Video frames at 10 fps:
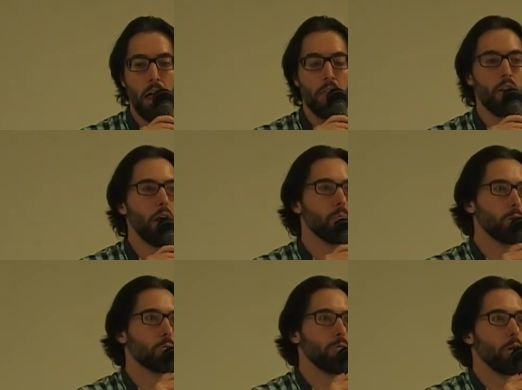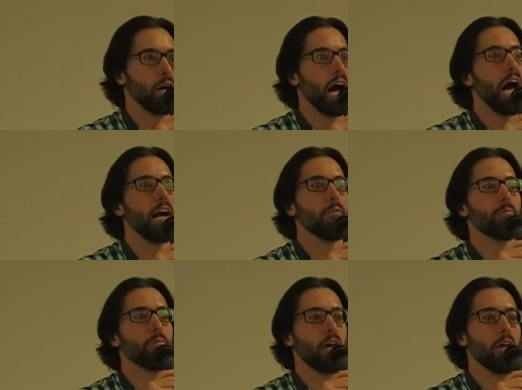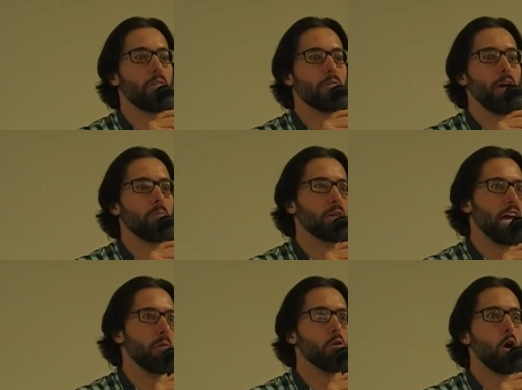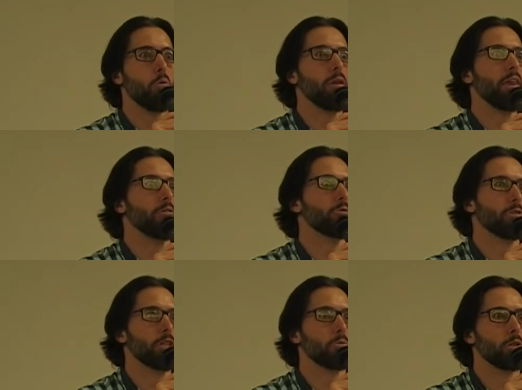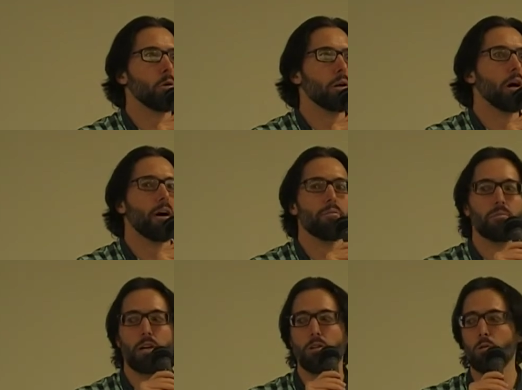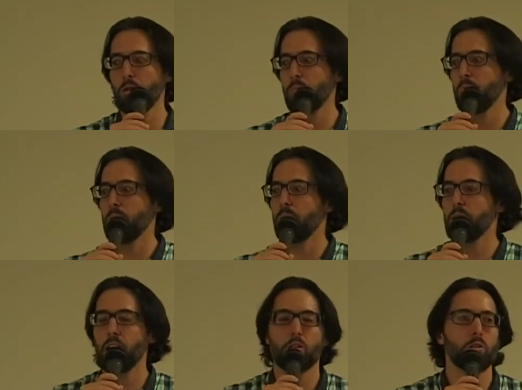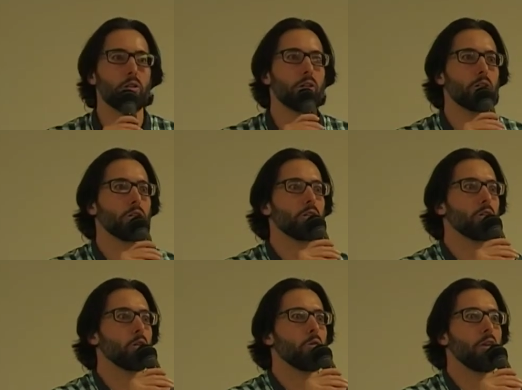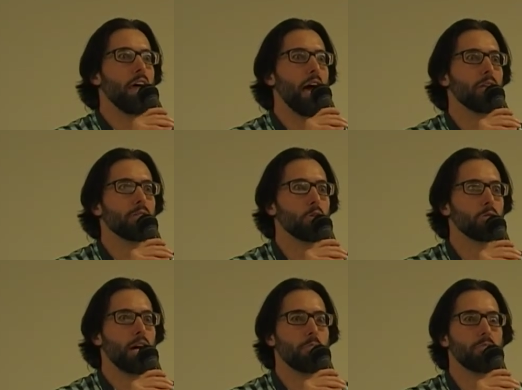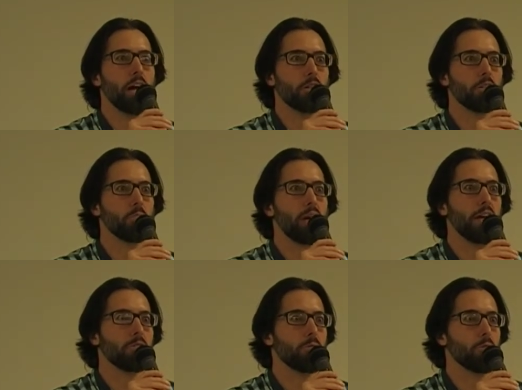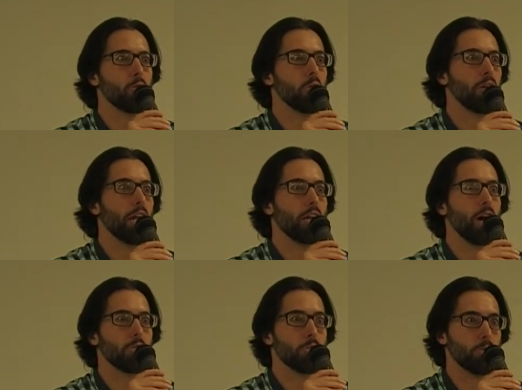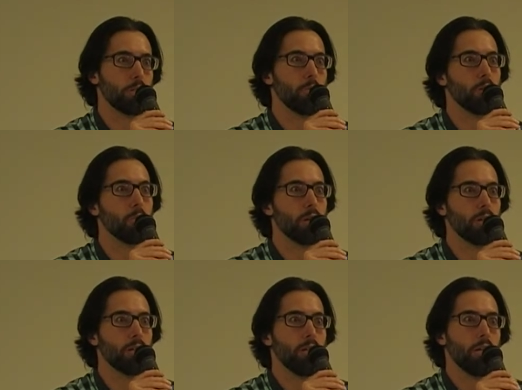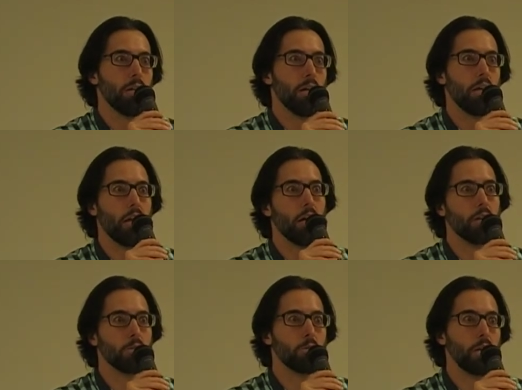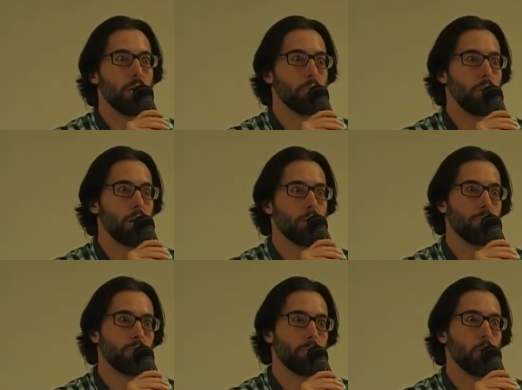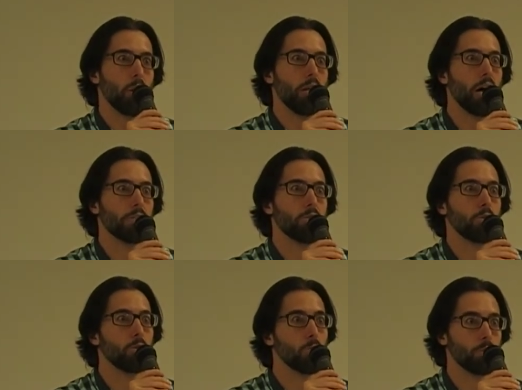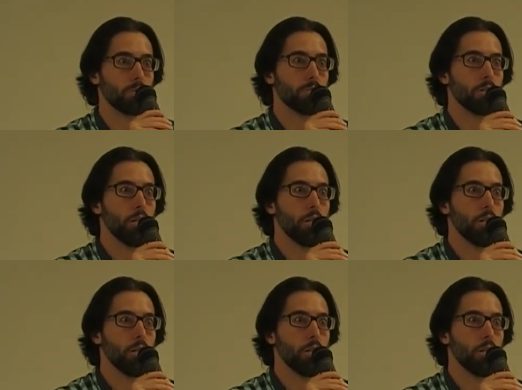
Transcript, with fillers: The numbers were very high, and that became known that, that those things were going on, and you can potentially conclude that, that those type of actions may have something to do with that lawsuit coming to bear. And that lawsuit came to bear, and we lost our tools.